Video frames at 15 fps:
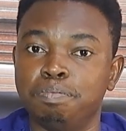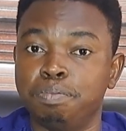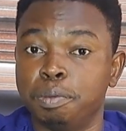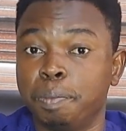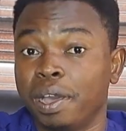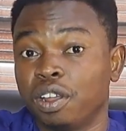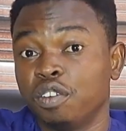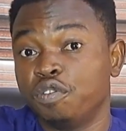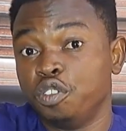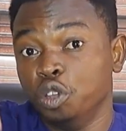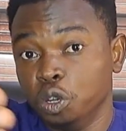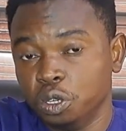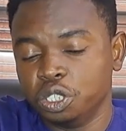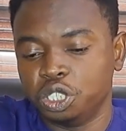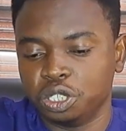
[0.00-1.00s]
be part of
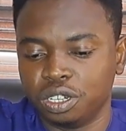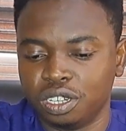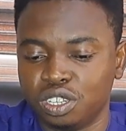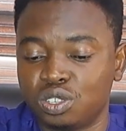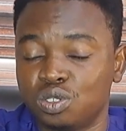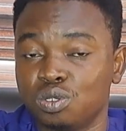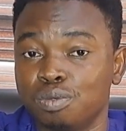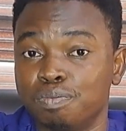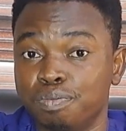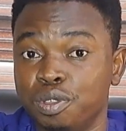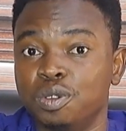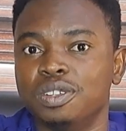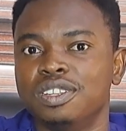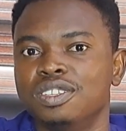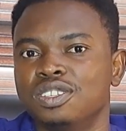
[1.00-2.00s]
your journey to
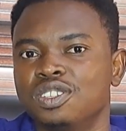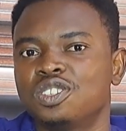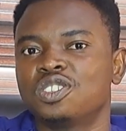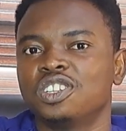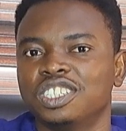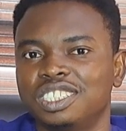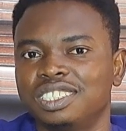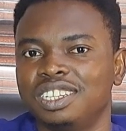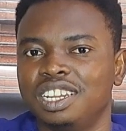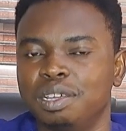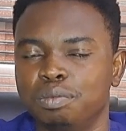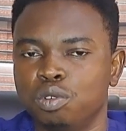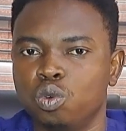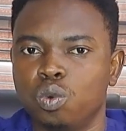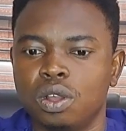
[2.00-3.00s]
building
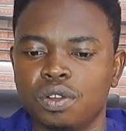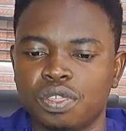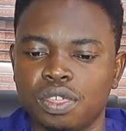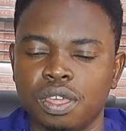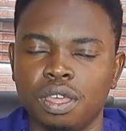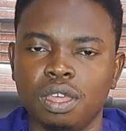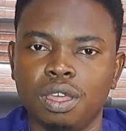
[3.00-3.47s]
sustainable wealth.